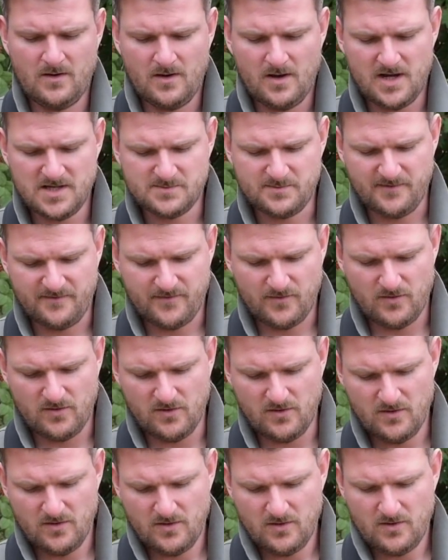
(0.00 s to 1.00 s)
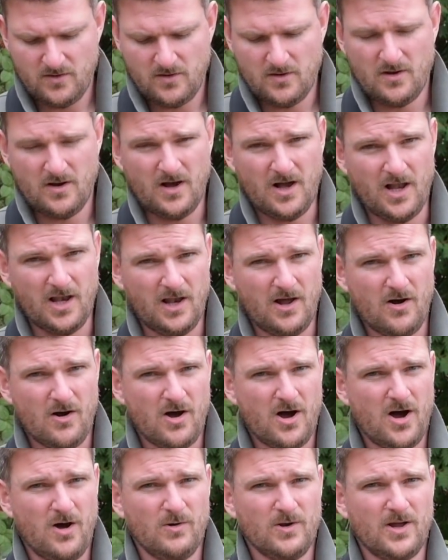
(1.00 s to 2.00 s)
As before, a long
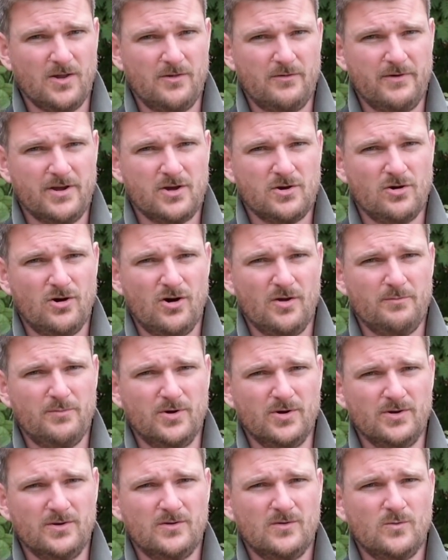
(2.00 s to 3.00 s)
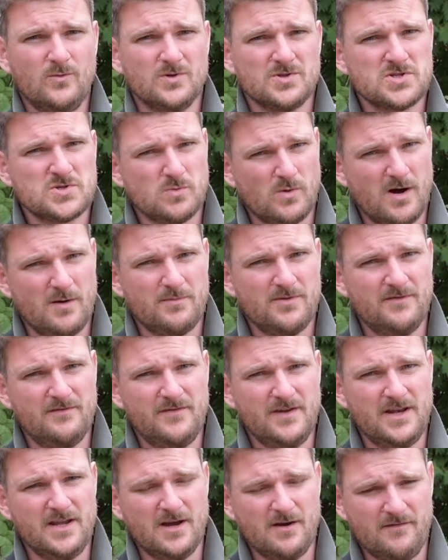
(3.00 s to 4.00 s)
hold on the record button will swap the
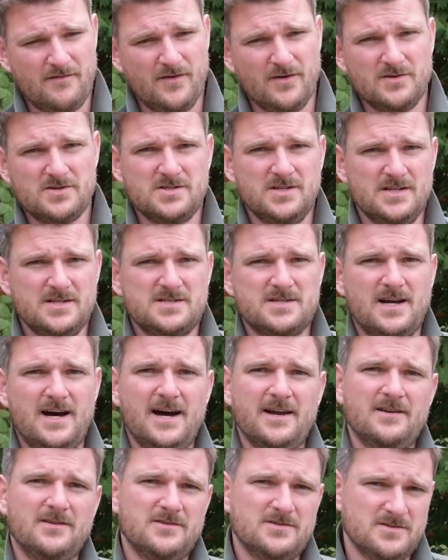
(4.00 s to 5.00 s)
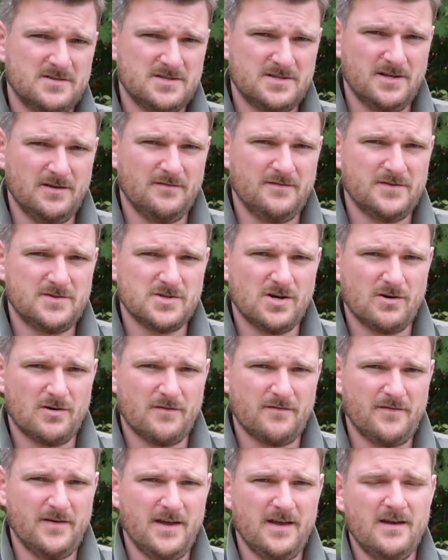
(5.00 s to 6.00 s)
video function inside to still
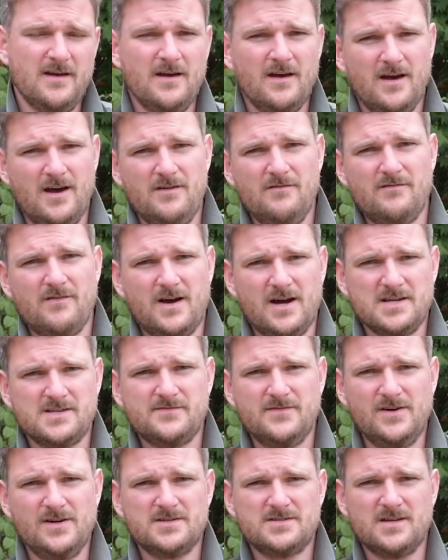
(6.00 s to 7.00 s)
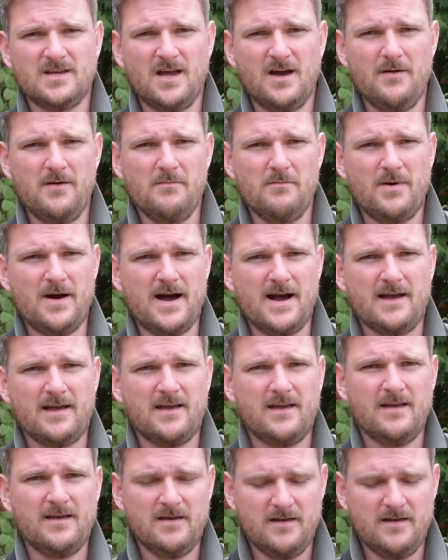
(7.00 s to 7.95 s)
photography and vice versa going back.